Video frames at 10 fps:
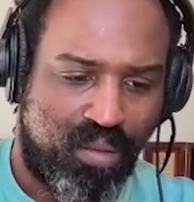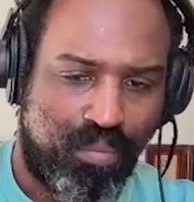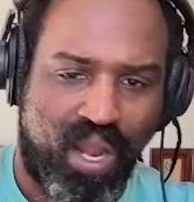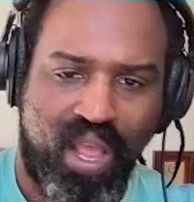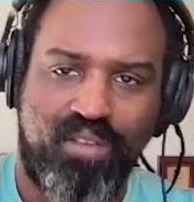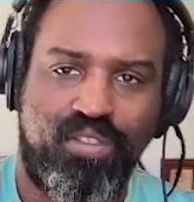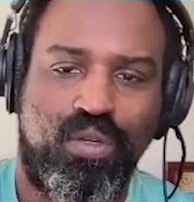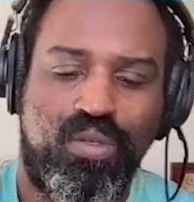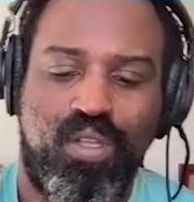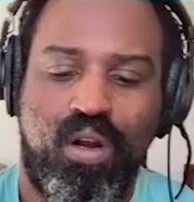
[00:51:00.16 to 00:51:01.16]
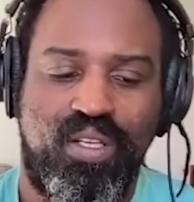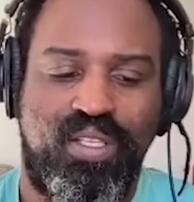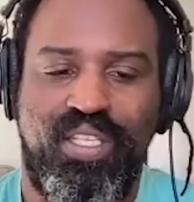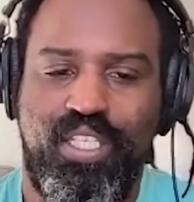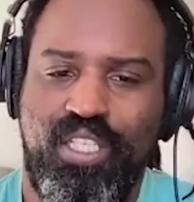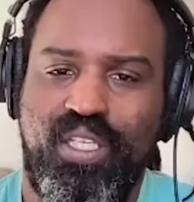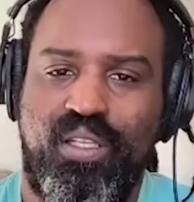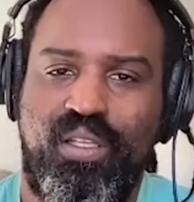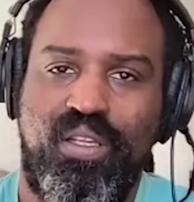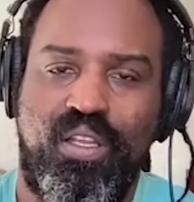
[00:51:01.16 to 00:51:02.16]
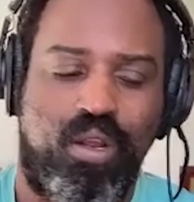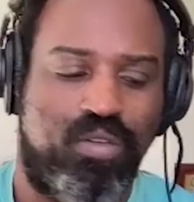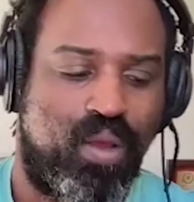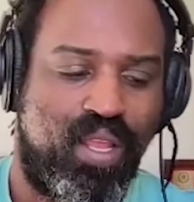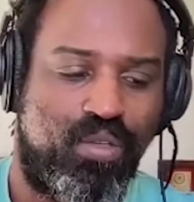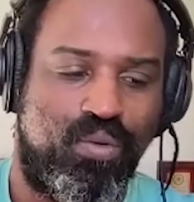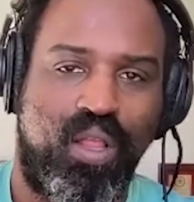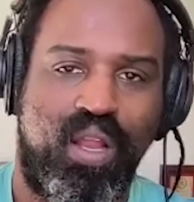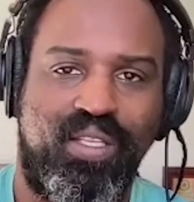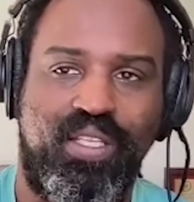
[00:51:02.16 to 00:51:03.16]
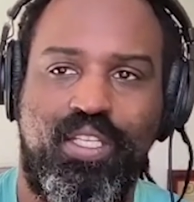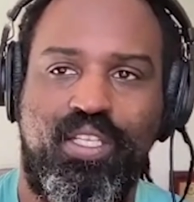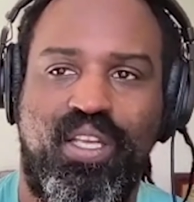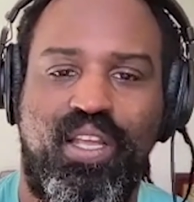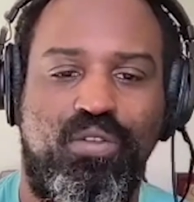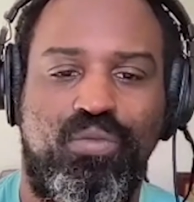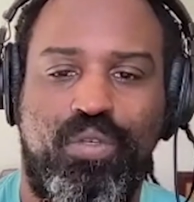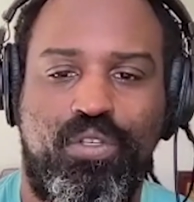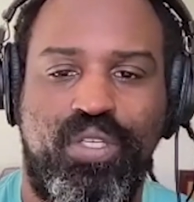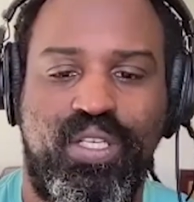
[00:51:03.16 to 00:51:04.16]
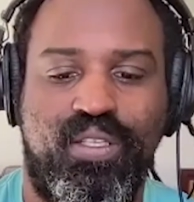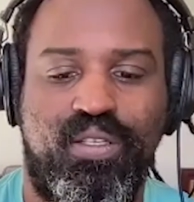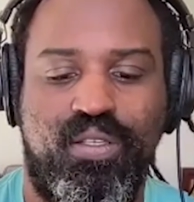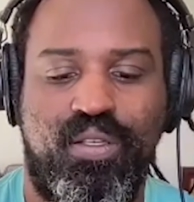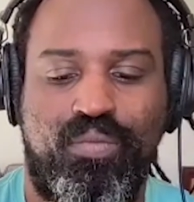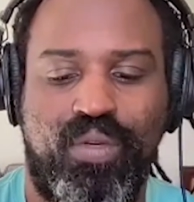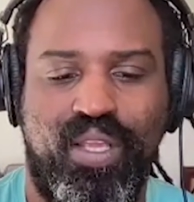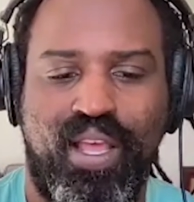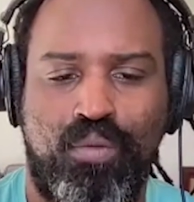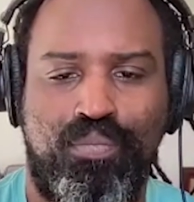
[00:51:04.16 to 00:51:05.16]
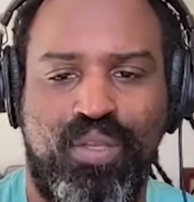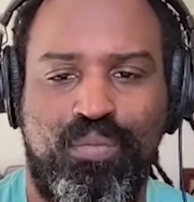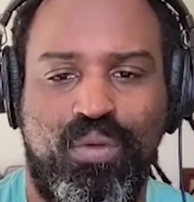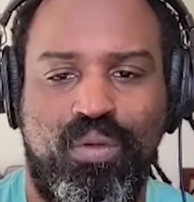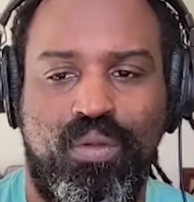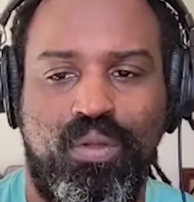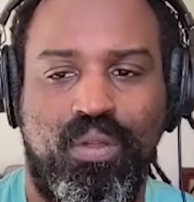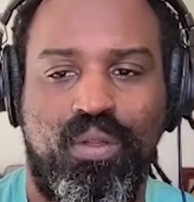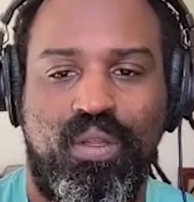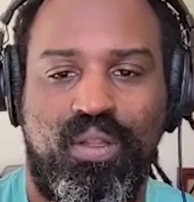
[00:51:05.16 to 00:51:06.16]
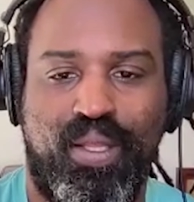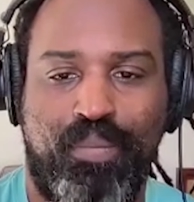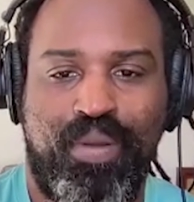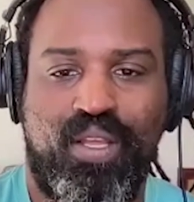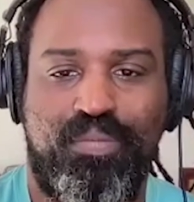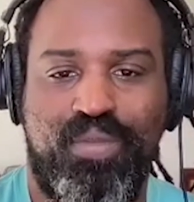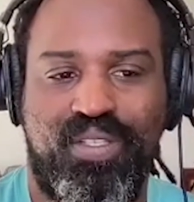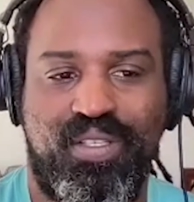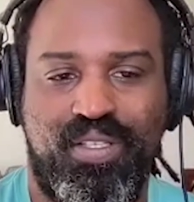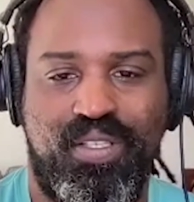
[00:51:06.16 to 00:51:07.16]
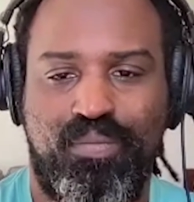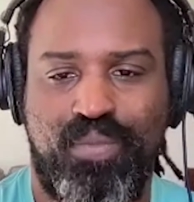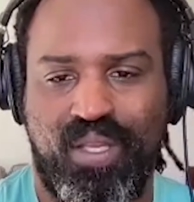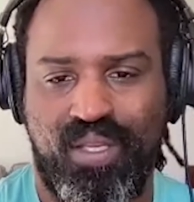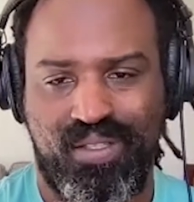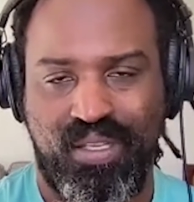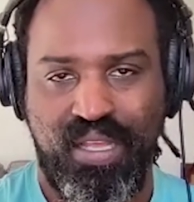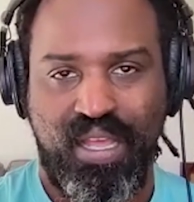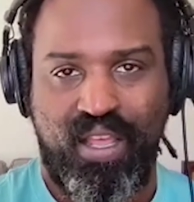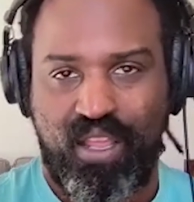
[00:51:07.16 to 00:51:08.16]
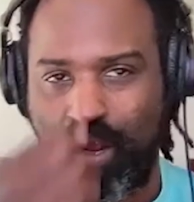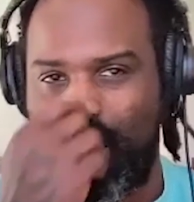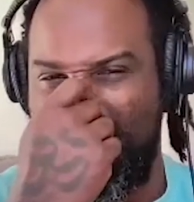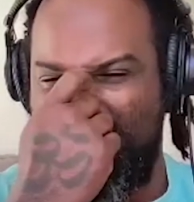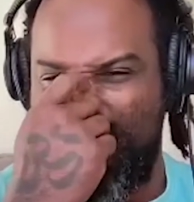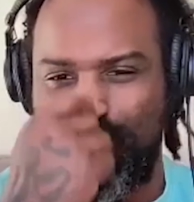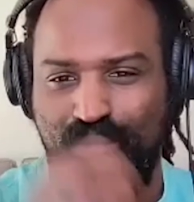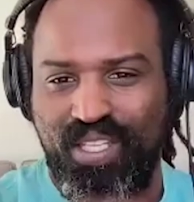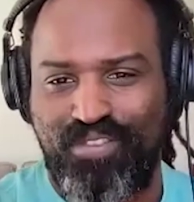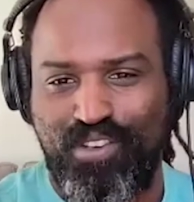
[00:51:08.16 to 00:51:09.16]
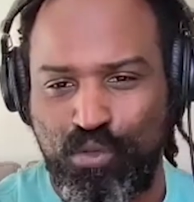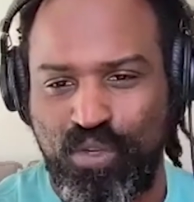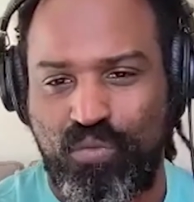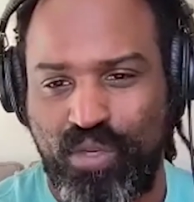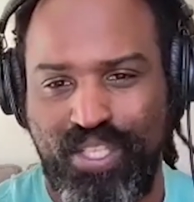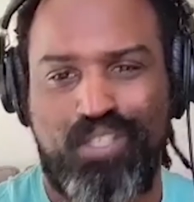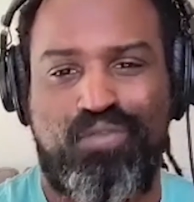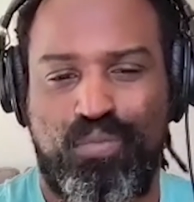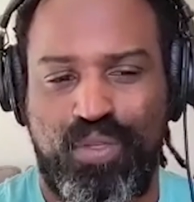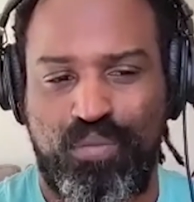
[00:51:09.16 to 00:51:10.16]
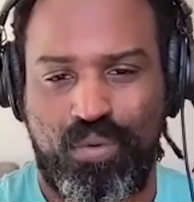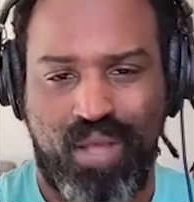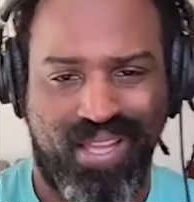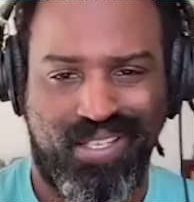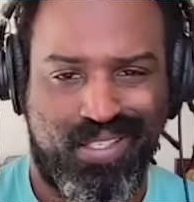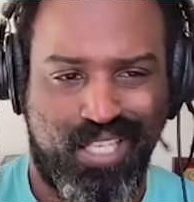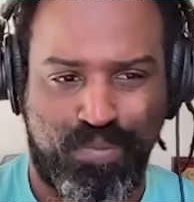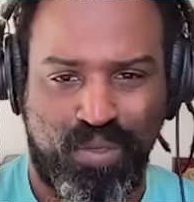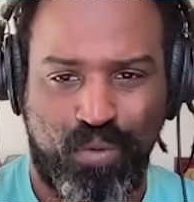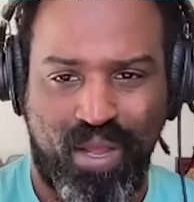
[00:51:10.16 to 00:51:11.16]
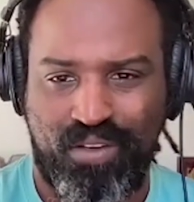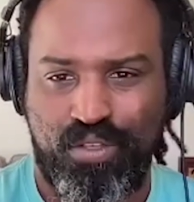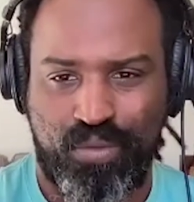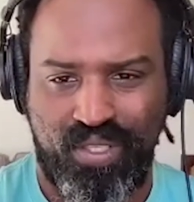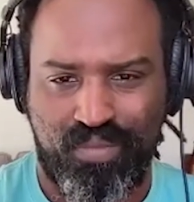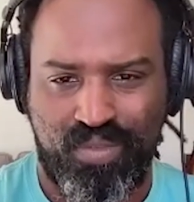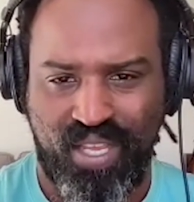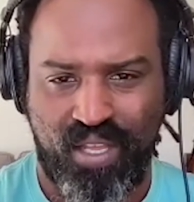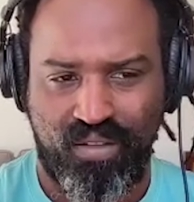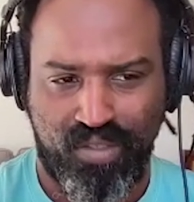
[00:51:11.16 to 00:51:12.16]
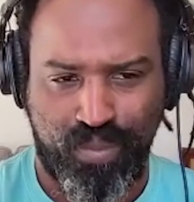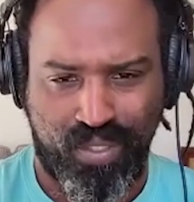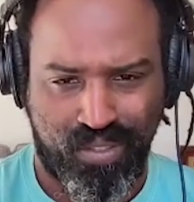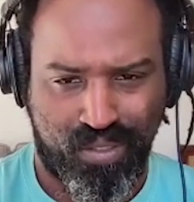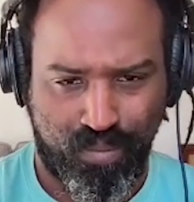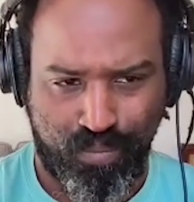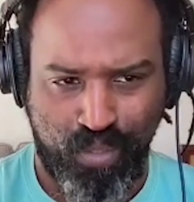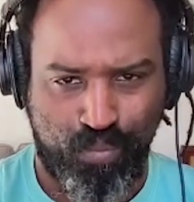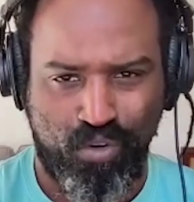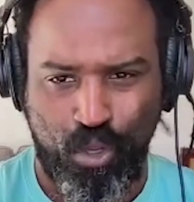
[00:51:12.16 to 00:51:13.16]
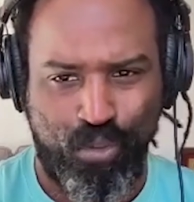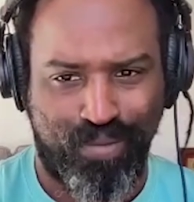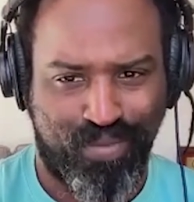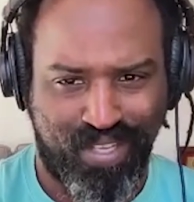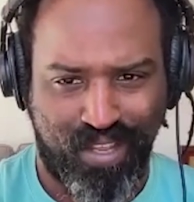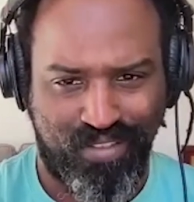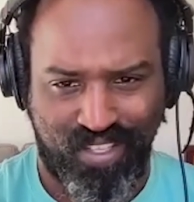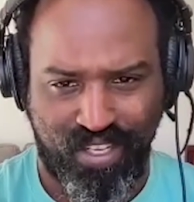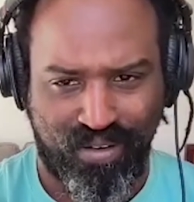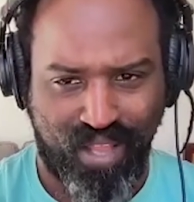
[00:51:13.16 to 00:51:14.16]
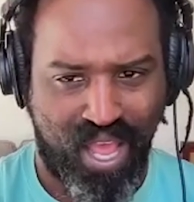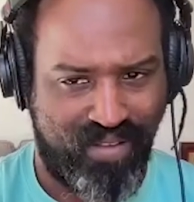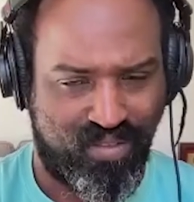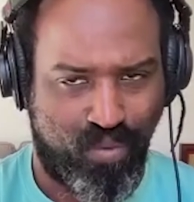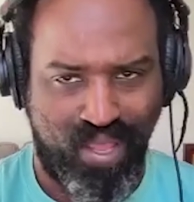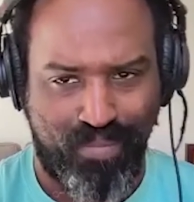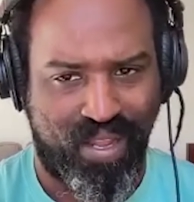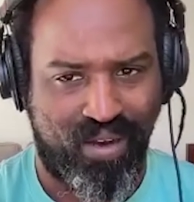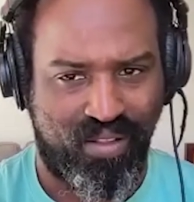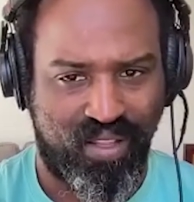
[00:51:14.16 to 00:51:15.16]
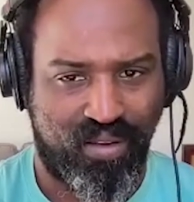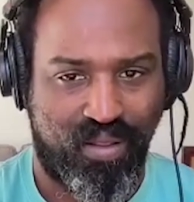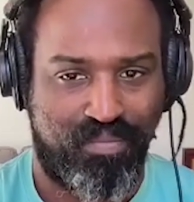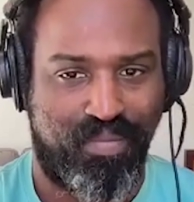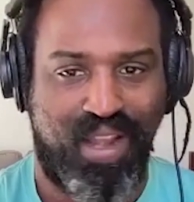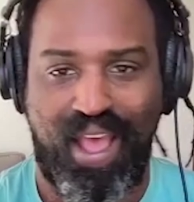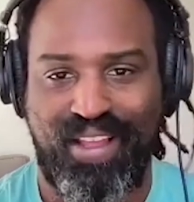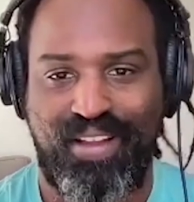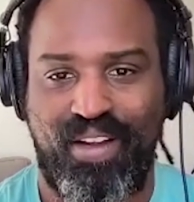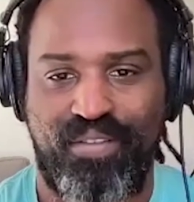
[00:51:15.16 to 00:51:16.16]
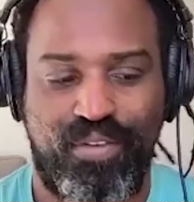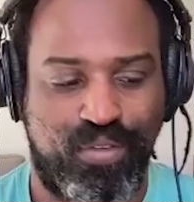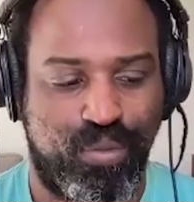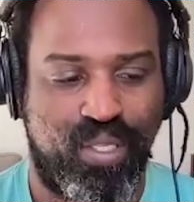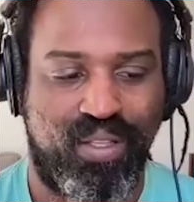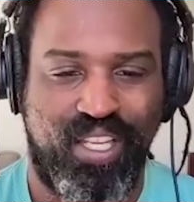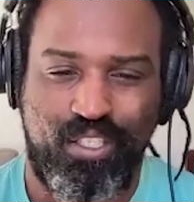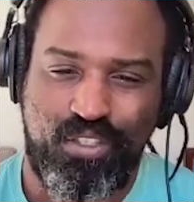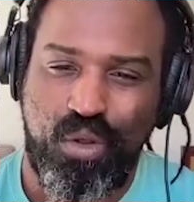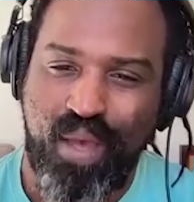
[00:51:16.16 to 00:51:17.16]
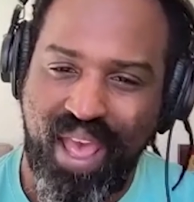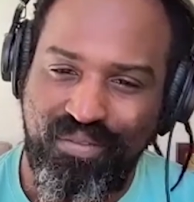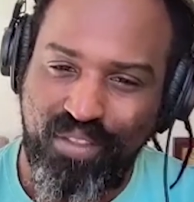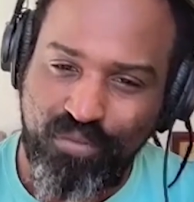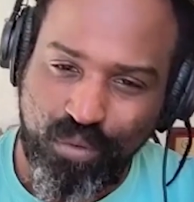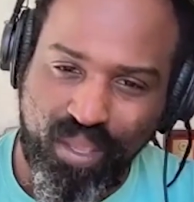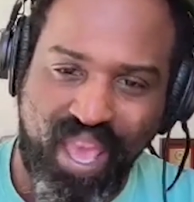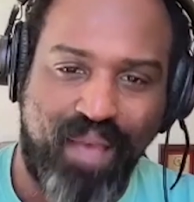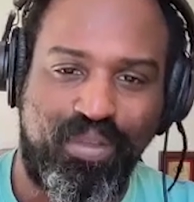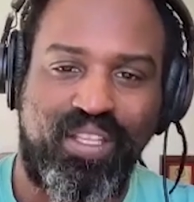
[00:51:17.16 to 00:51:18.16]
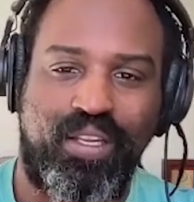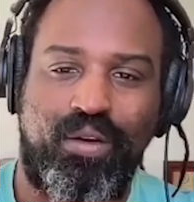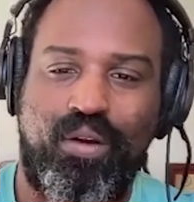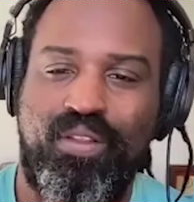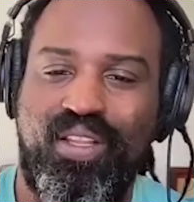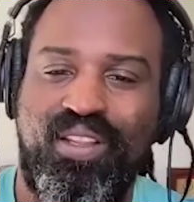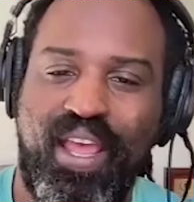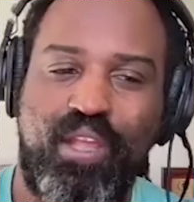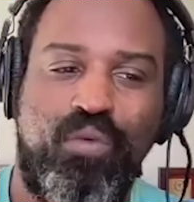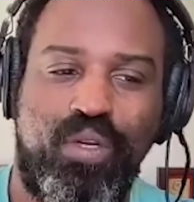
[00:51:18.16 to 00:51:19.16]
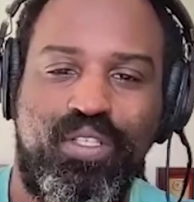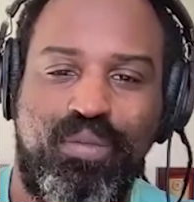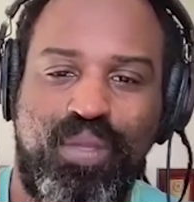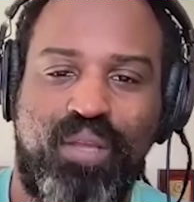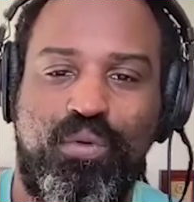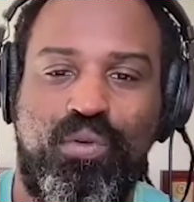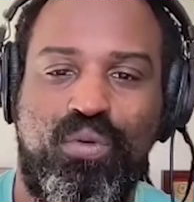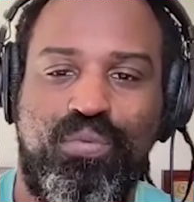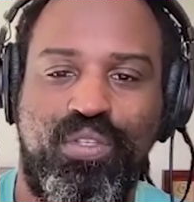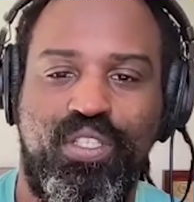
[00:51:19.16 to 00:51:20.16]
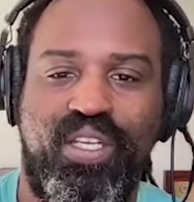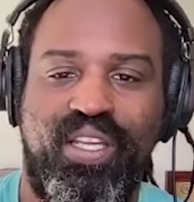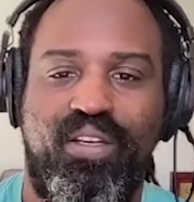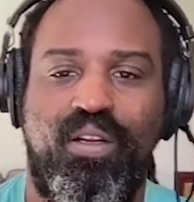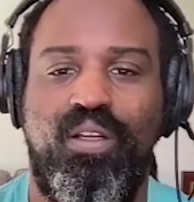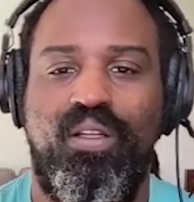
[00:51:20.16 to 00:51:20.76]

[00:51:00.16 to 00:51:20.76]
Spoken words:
But I also started teaching, you know, so I do a lot of teaching. I do retreats to really help people like pick up the system, because, you know, I don't believe in doing readings for people. I just teach people how to do it themselves, because people know themselves and their lives way better than I could ever do it. They just don't have the vocabulary or the language to be able to appreciate it.